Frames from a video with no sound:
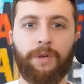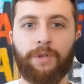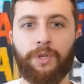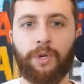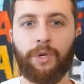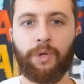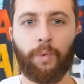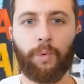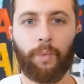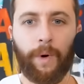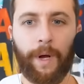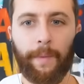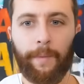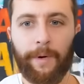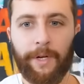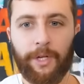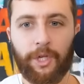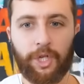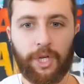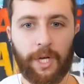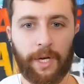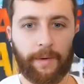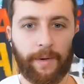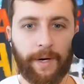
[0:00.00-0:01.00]
So the way we
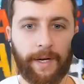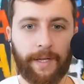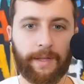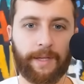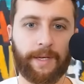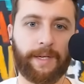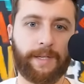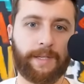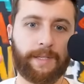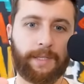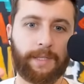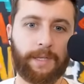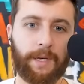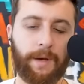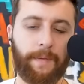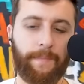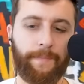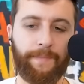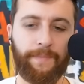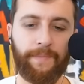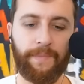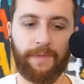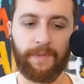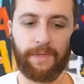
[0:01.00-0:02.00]
generate this
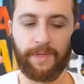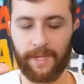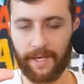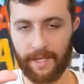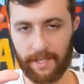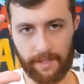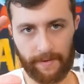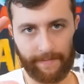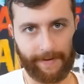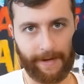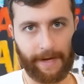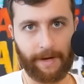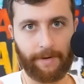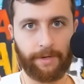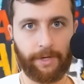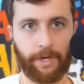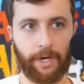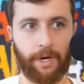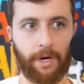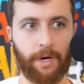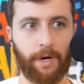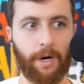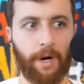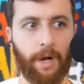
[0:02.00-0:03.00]

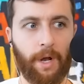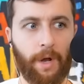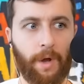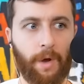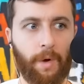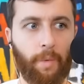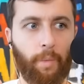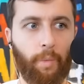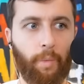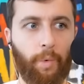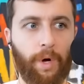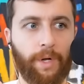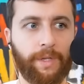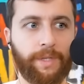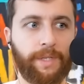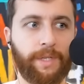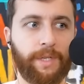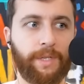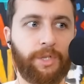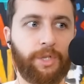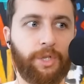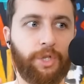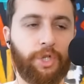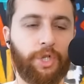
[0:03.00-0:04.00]
founder
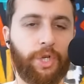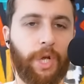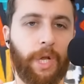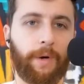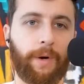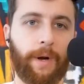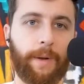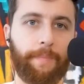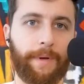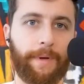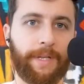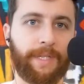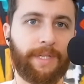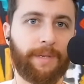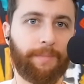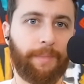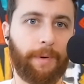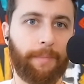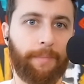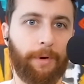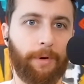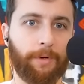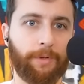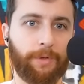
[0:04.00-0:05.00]
wanted to generate bids and
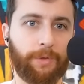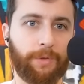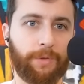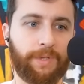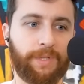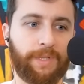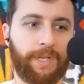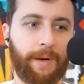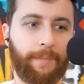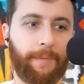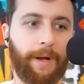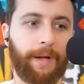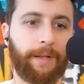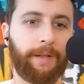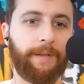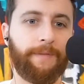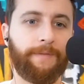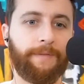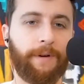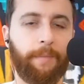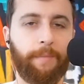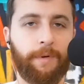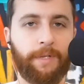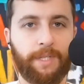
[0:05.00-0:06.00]
proposals directly
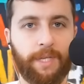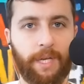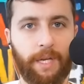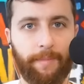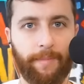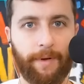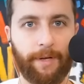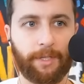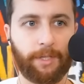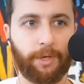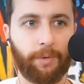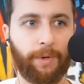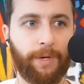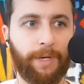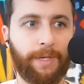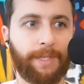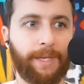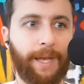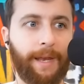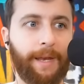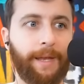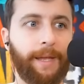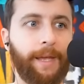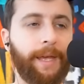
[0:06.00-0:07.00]
from his email. So he's
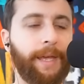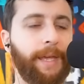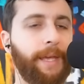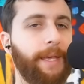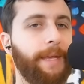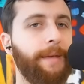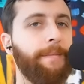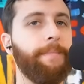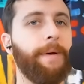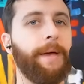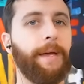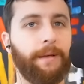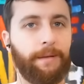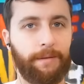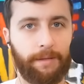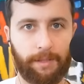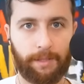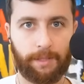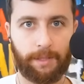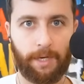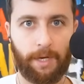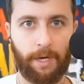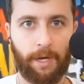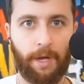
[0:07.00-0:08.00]
getting
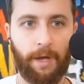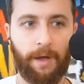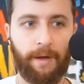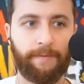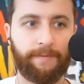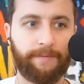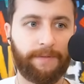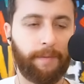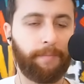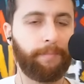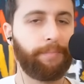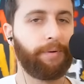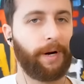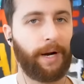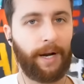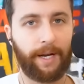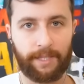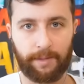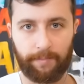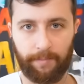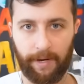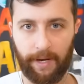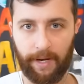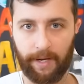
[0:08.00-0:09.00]
emails from
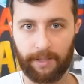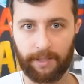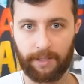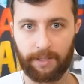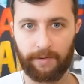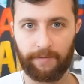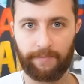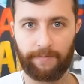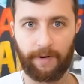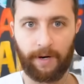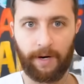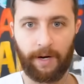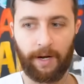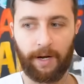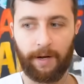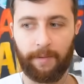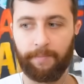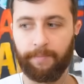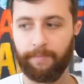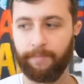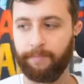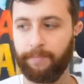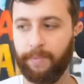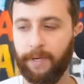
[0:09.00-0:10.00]
prospects,
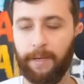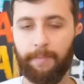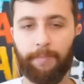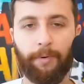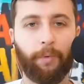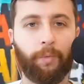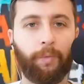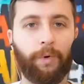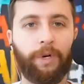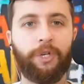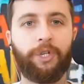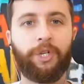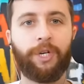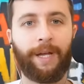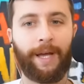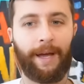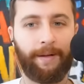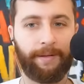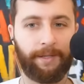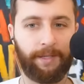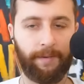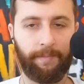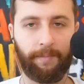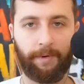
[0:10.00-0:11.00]
from people reaching
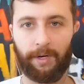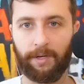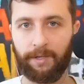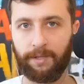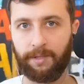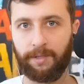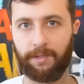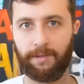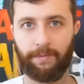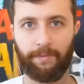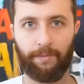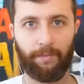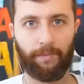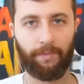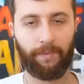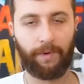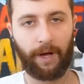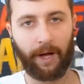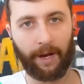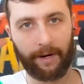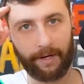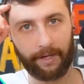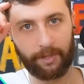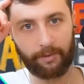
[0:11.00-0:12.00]
out to him, because
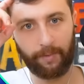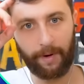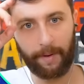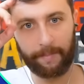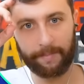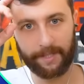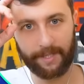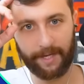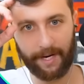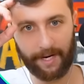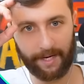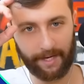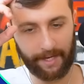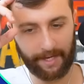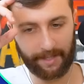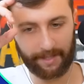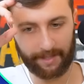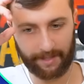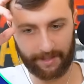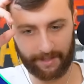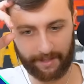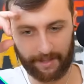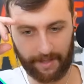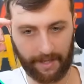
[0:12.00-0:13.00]
on his website,
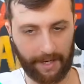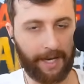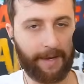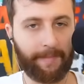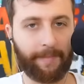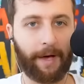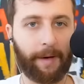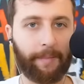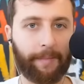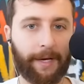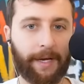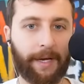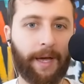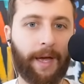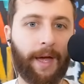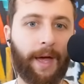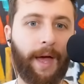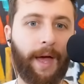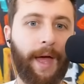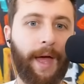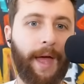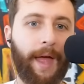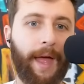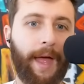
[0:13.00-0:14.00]
it's email me.
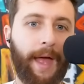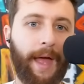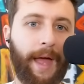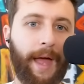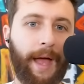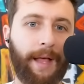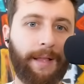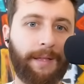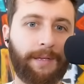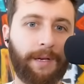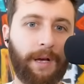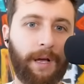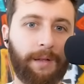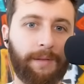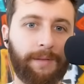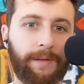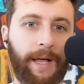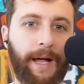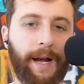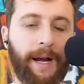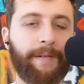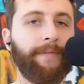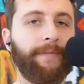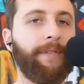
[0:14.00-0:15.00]
And a
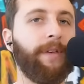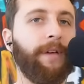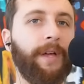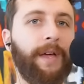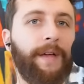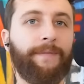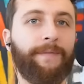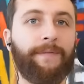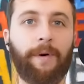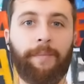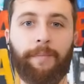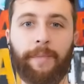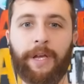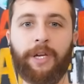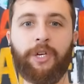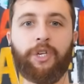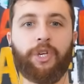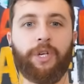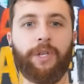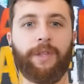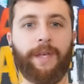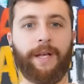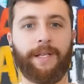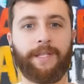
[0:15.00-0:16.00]
lot of the
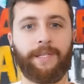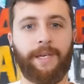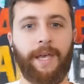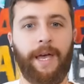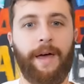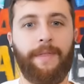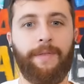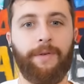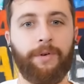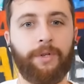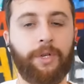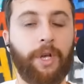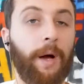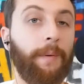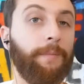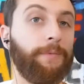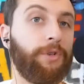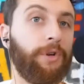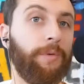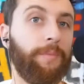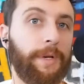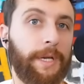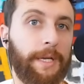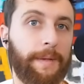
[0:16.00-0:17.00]
information that's gathered comes
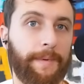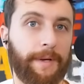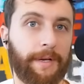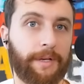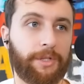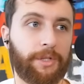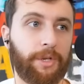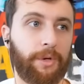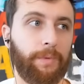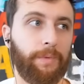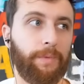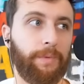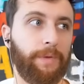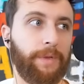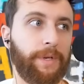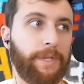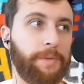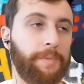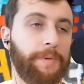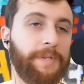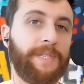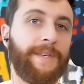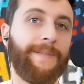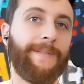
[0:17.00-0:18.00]
from email. So the
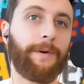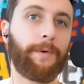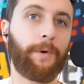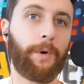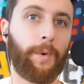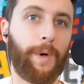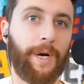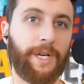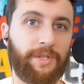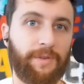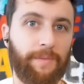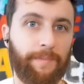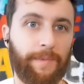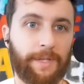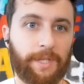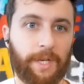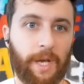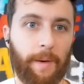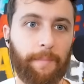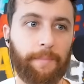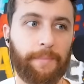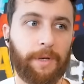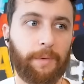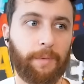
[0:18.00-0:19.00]
specific request from this
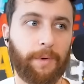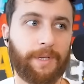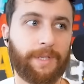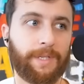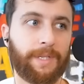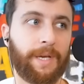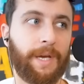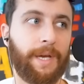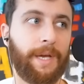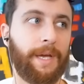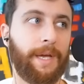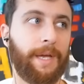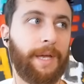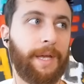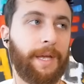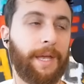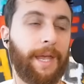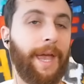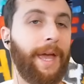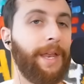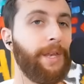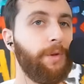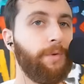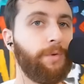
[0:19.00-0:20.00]
company was,
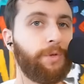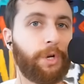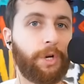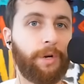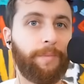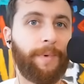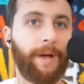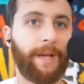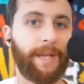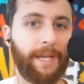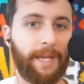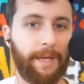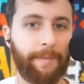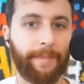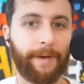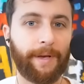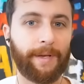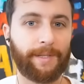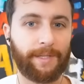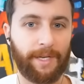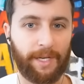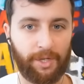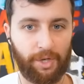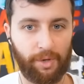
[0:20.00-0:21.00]
can you turn my
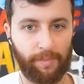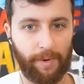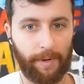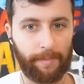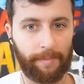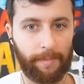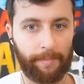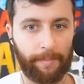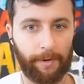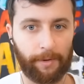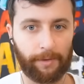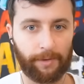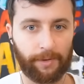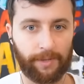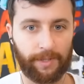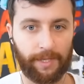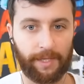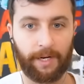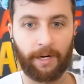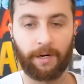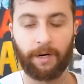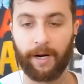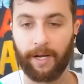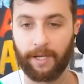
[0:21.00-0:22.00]
emails into bid proposals?
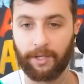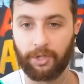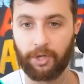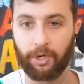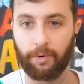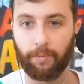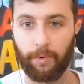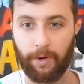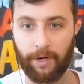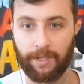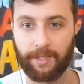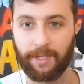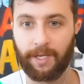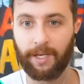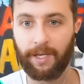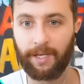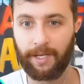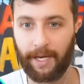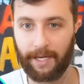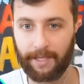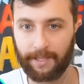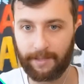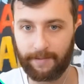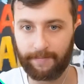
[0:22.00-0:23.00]
And our answer was
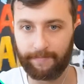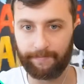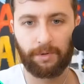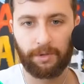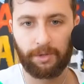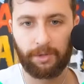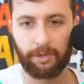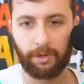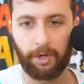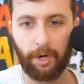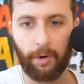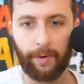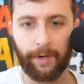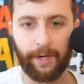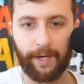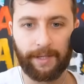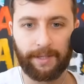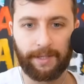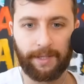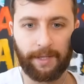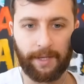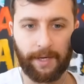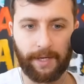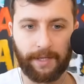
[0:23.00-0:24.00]
yes. So going
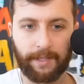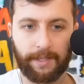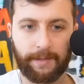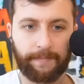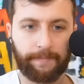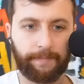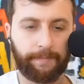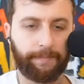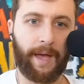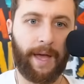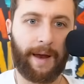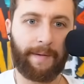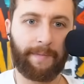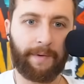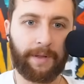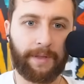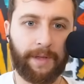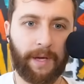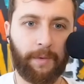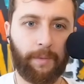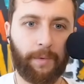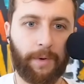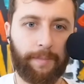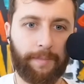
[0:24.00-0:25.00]
into this,
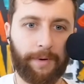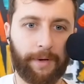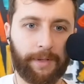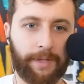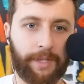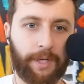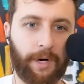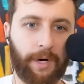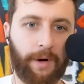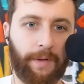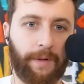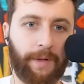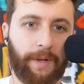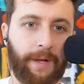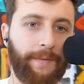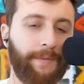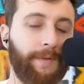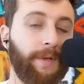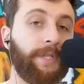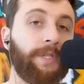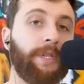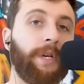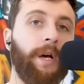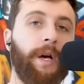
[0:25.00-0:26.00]
everything we built here on the left
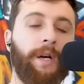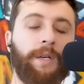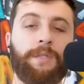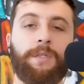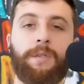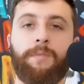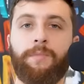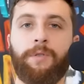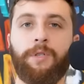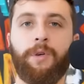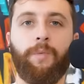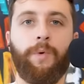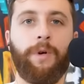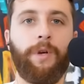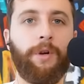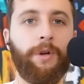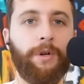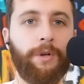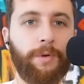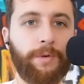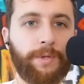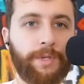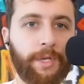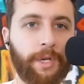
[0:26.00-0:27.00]
is custom. So when you're
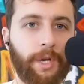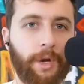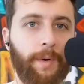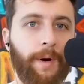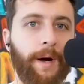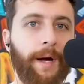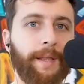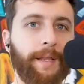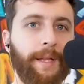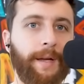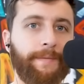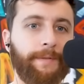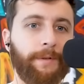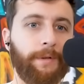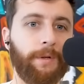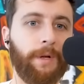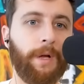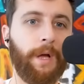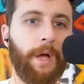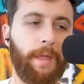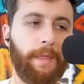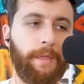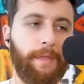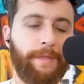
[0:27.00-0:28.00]
using
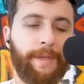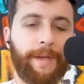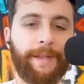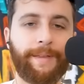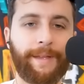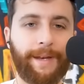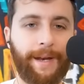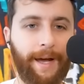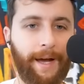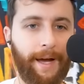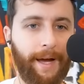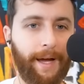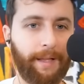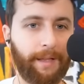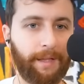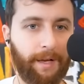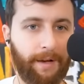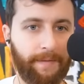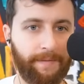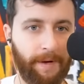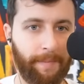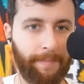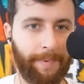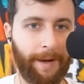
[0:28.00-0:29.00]
GoHighLevel, the thing that I
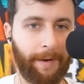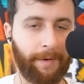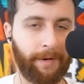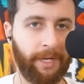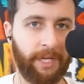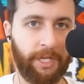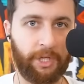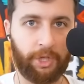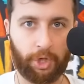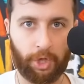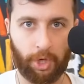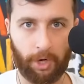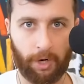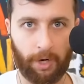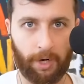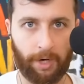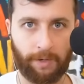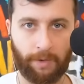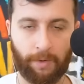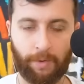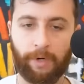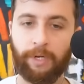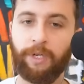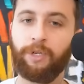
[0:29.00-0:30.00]
love about each card
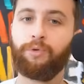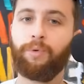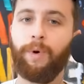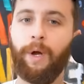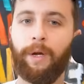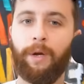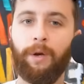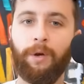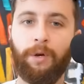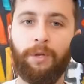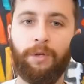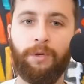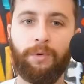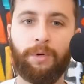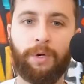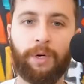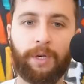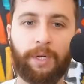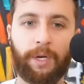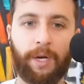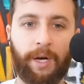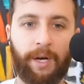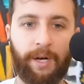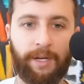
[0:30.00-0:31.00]
or each record, you could
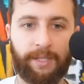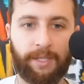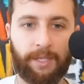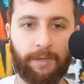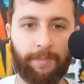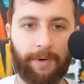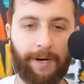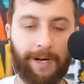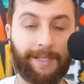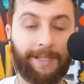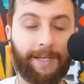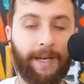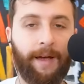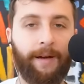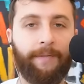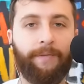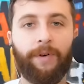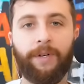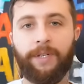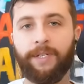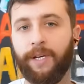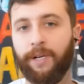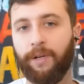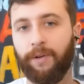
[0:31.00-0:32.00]
customize every
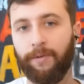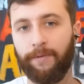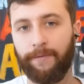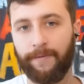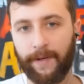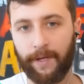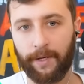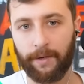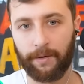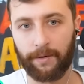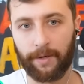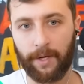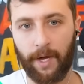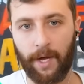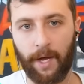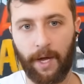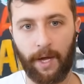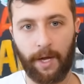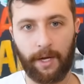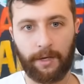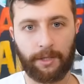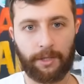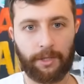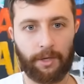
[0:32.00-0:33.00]
single field.
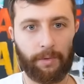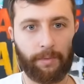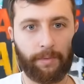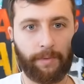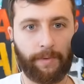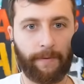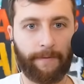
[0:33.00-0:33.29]
So the